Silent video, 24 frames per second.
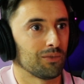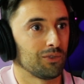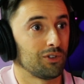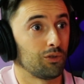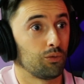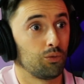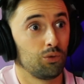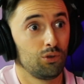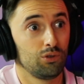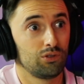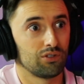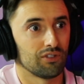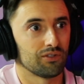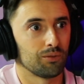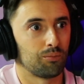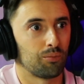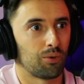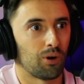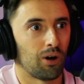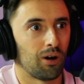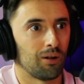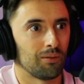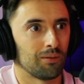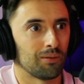the root of the
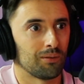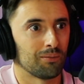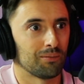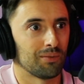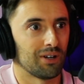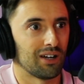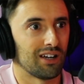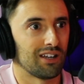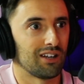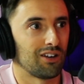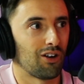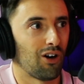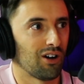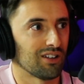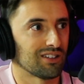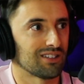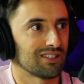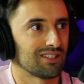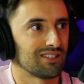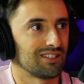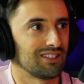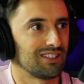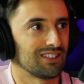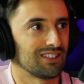problem, and not